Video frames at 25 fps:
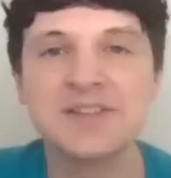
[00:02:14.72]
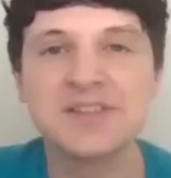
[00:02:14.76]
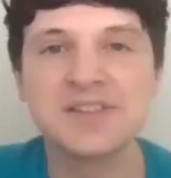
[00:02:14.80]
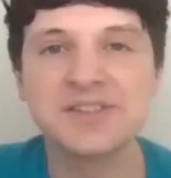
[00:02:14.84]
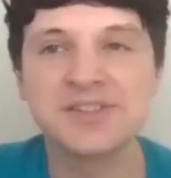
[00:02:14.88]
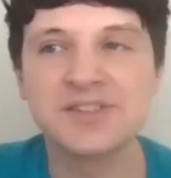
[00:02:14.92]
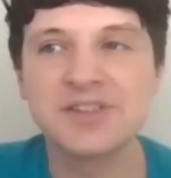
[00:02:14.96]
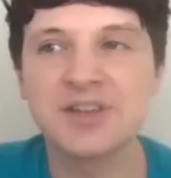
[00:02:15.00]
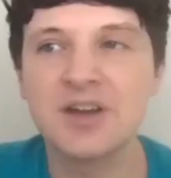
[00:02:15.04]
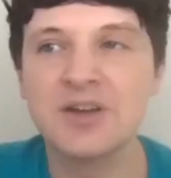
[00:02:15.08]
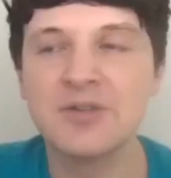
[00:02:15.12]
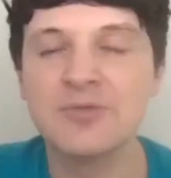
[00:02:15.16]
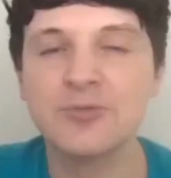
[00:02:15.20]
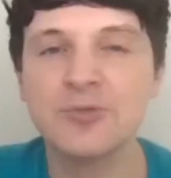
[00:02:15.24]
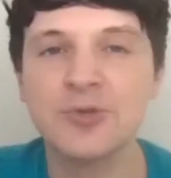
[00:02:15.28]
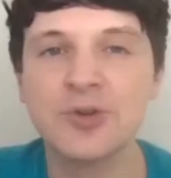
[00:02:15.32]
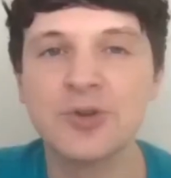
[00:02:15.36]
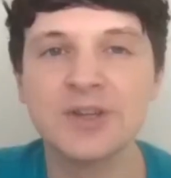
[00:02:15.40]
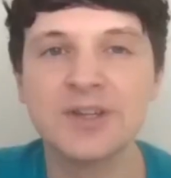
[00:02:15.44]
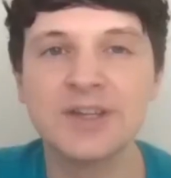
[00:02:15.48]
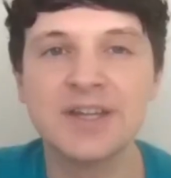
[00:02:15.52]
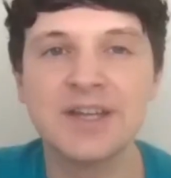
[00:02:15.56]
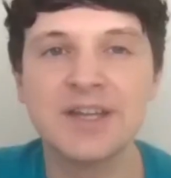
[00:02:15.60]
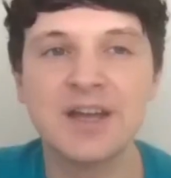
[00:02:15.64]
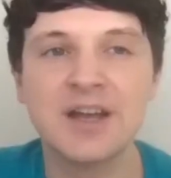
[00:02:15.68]
is a
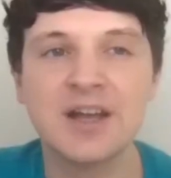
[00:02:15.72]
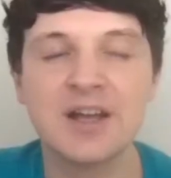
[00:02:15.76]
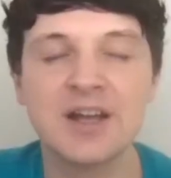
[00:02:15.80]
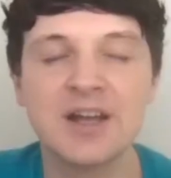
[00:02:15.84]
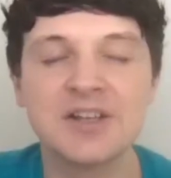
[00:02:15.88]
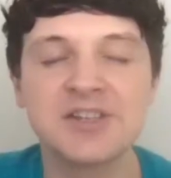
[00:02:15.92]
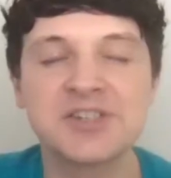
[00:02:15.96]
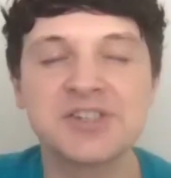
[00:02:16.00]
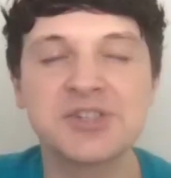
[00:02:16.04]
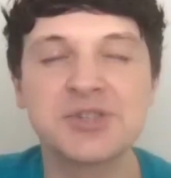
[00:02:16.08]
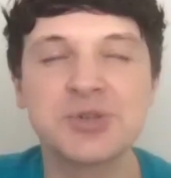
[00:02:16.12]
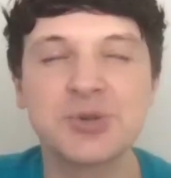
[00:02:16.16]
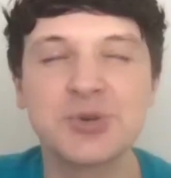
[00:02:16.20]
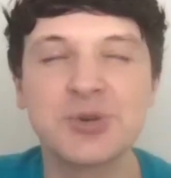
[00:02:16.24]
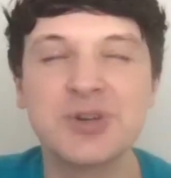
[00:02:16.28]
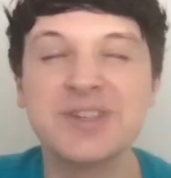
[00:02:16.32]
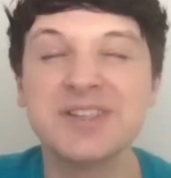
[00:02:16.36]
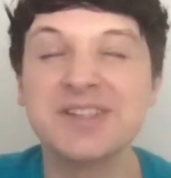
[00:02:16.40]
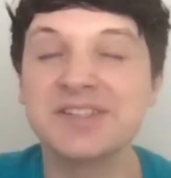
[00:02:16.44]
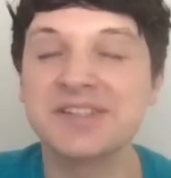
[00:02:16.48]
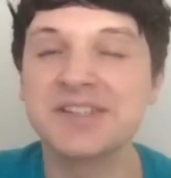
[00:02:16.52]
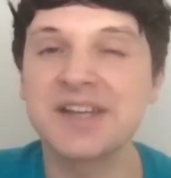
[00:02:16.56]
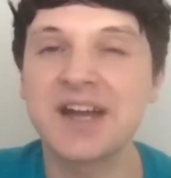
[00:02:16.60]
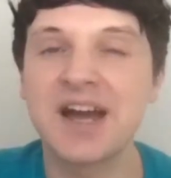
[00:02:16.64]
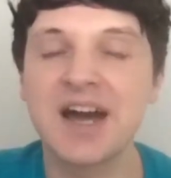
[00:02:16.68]
really a story
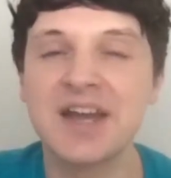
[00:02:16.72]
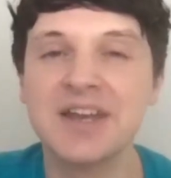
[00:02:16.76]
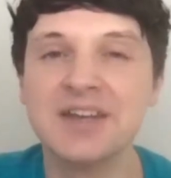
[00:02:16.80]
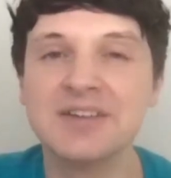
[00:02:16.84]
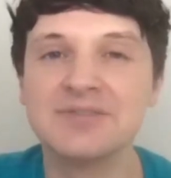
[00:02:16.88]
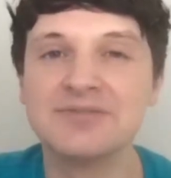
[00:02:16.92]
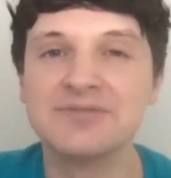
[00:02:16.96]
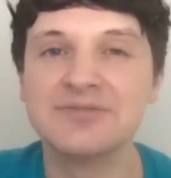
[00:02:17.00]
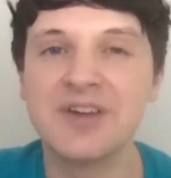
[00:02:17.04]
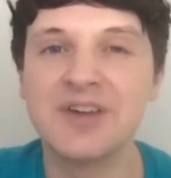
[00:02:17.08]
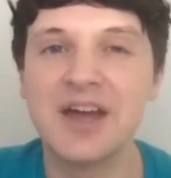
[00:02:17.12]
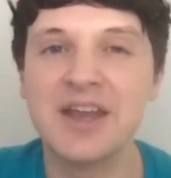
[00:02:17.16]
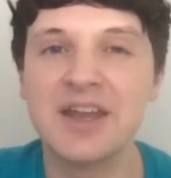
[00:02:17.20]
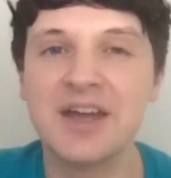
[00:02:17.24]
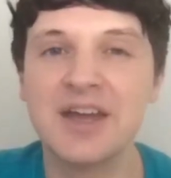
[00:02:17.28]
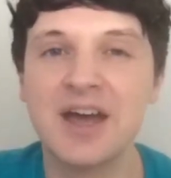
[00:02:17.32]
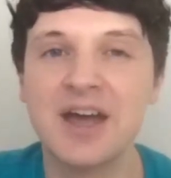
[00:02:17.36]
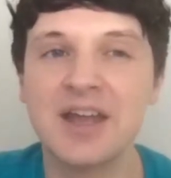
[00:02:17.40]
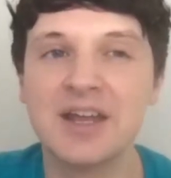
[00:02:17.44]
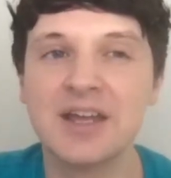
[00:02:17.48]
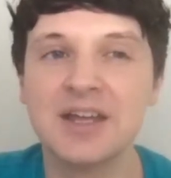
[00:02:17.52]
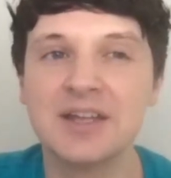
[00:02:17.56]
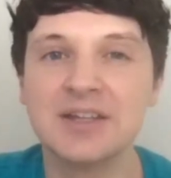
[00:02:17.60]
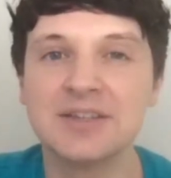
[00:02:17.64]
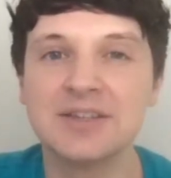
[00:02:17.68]
that's kind of and a,
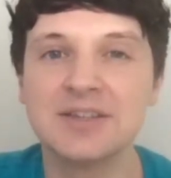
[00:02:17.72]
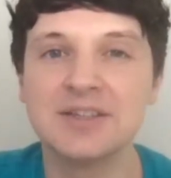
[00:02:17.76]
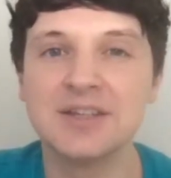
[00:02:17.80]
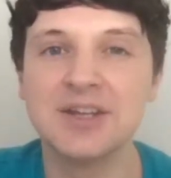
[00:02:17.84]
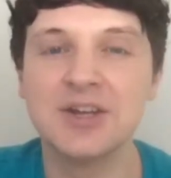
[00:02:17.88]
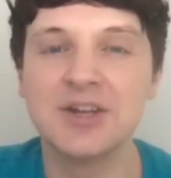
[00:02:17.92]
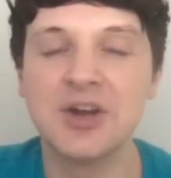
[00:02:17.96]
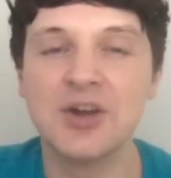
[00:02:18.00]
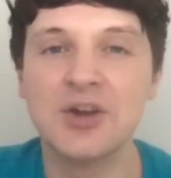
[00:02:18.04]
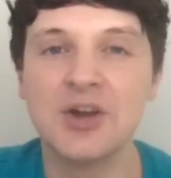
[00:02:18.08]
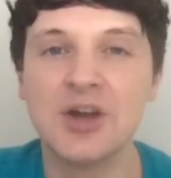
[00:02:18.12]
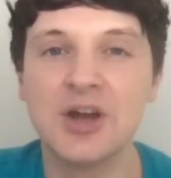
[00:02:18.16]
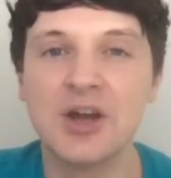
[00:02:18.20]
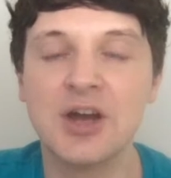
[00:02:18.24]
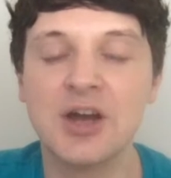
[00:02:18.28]
and a you know